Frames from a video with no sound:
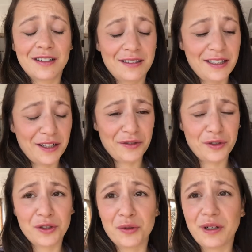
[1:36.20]
day of
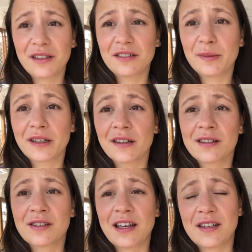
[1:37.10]
good weather
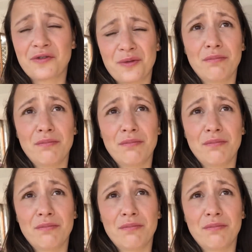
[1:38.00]
because as from